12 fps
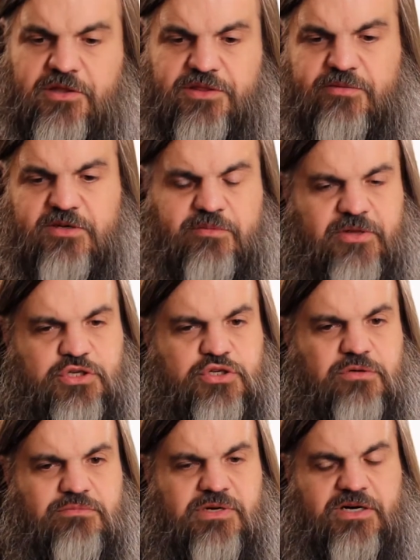a
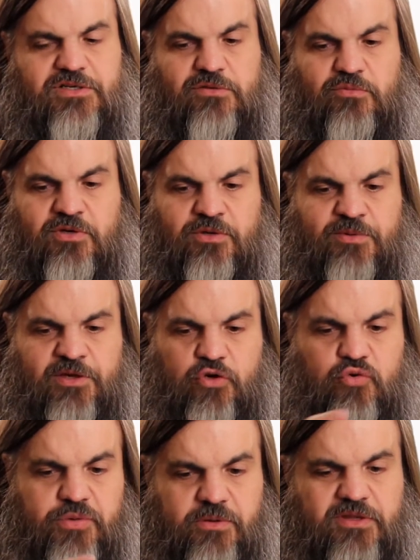three-dimensional model where we
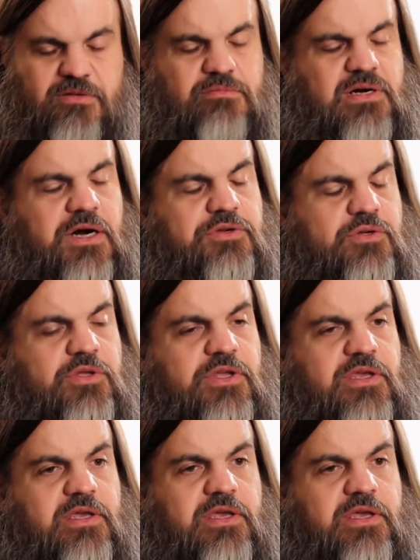could query the model